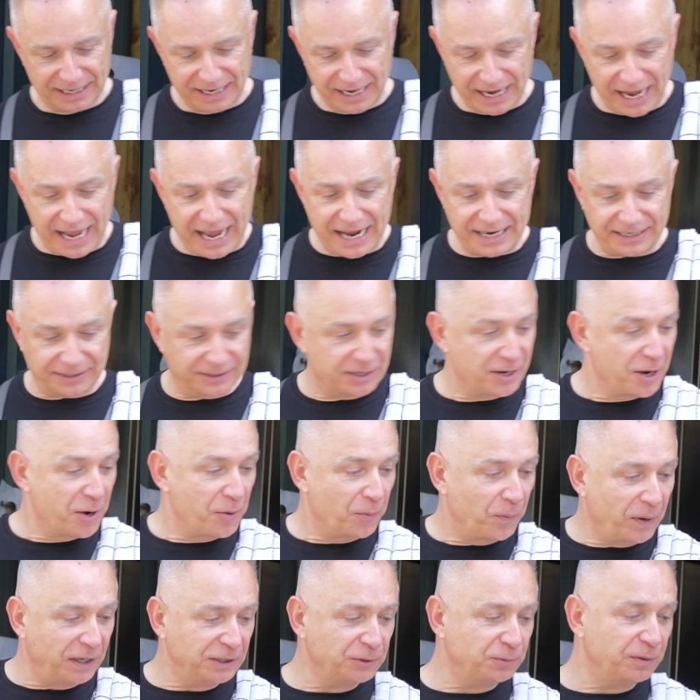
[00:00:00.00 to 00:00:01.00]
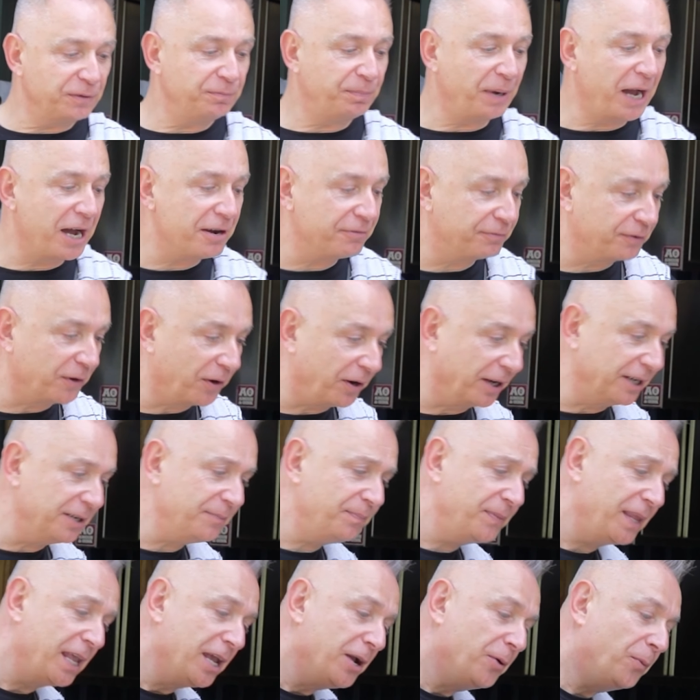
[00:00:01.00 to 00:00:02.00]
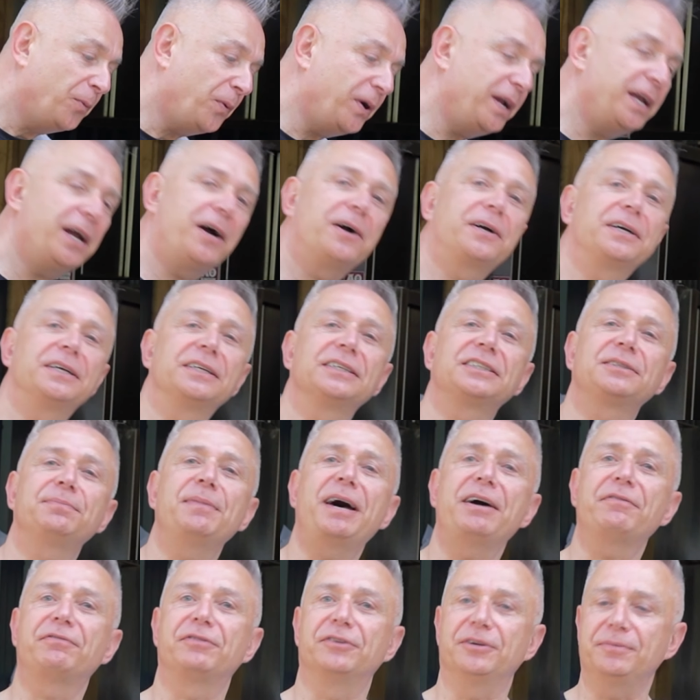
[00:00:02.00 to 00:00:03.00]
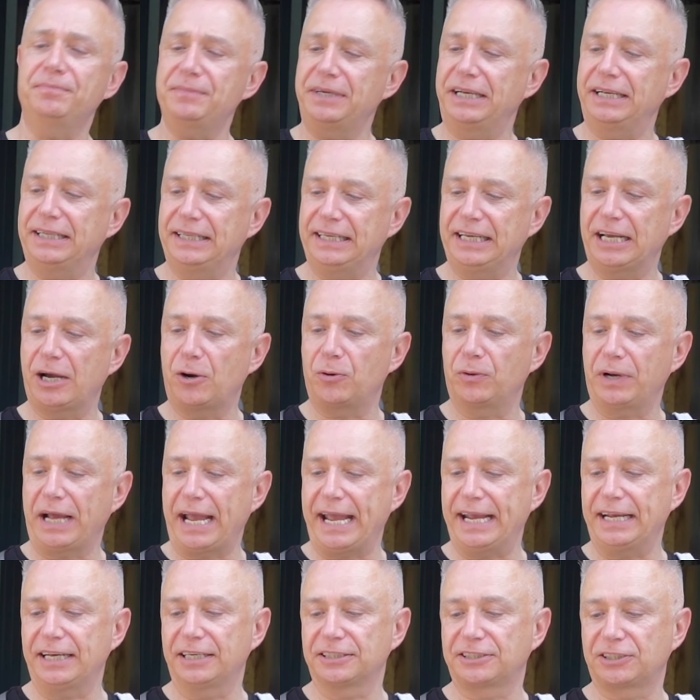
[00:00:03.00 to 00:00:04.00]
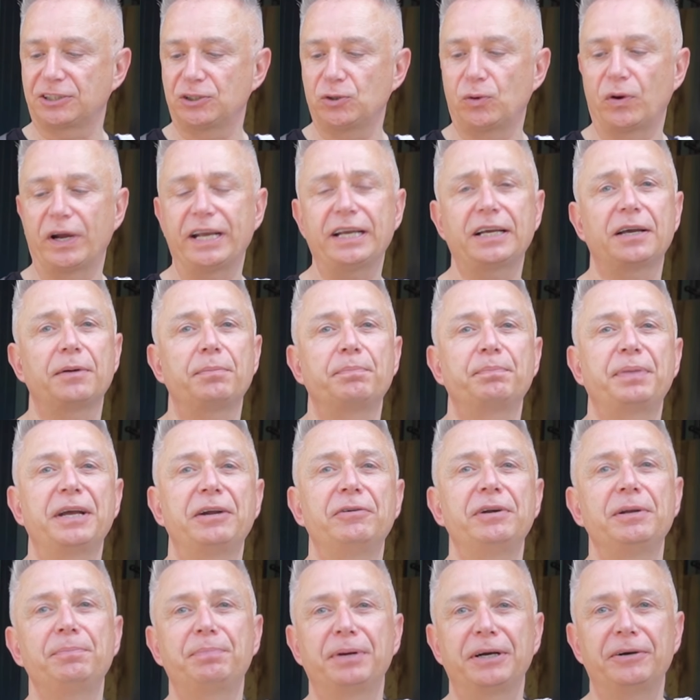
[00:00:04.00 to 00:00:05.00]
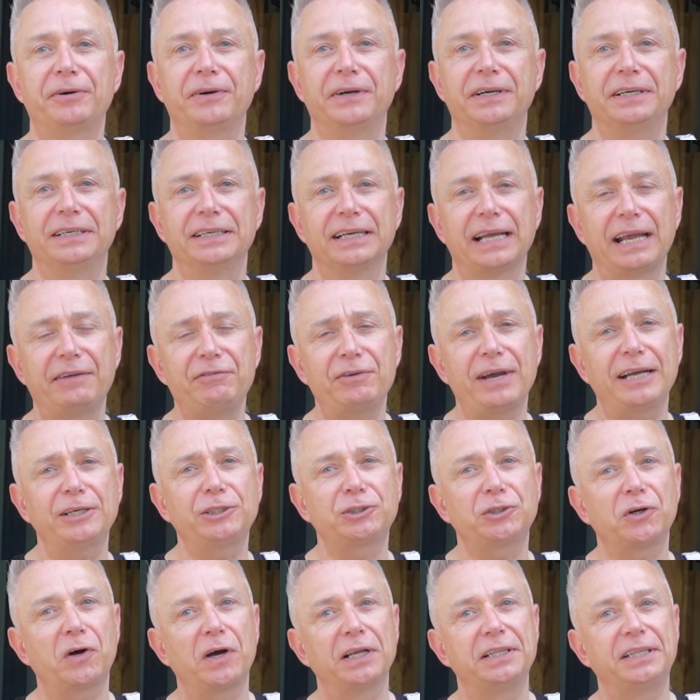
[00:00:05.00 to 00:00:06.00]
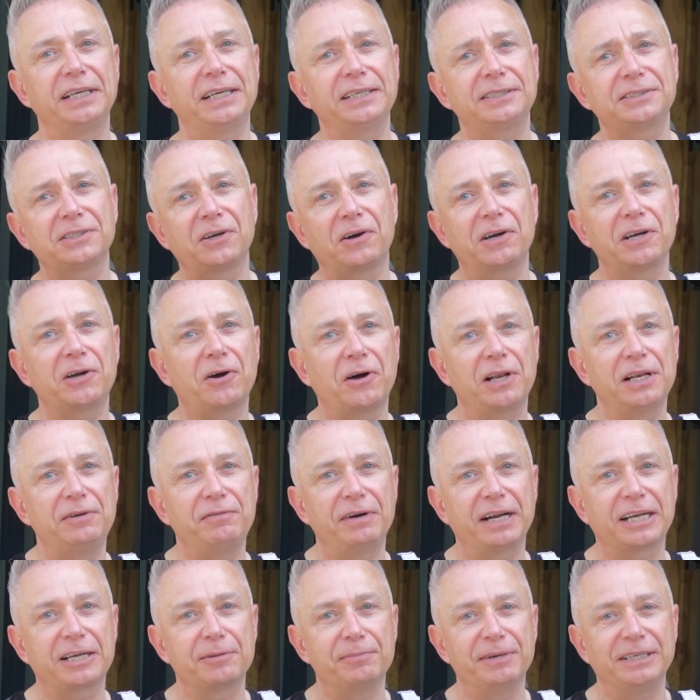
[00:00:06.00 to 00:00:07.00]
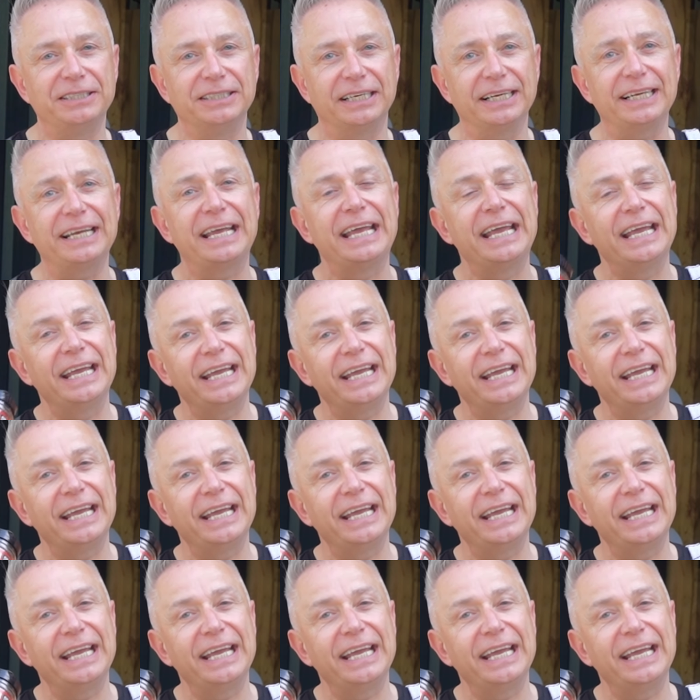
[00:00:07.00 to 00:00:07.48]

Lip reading: And once we butterfly them, we are going to smother them in the old ANGUS and OINK PERI. If you ain't tried this, I highly recommend it.